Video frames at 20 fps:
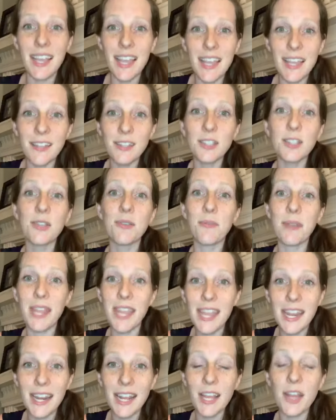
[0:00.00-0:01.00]
into
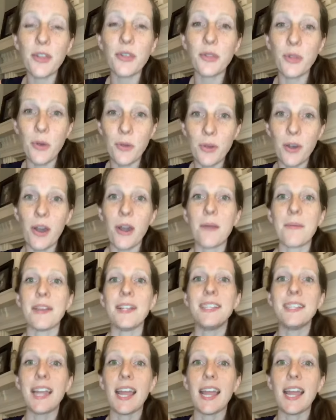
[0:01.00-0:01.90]
eating low carb and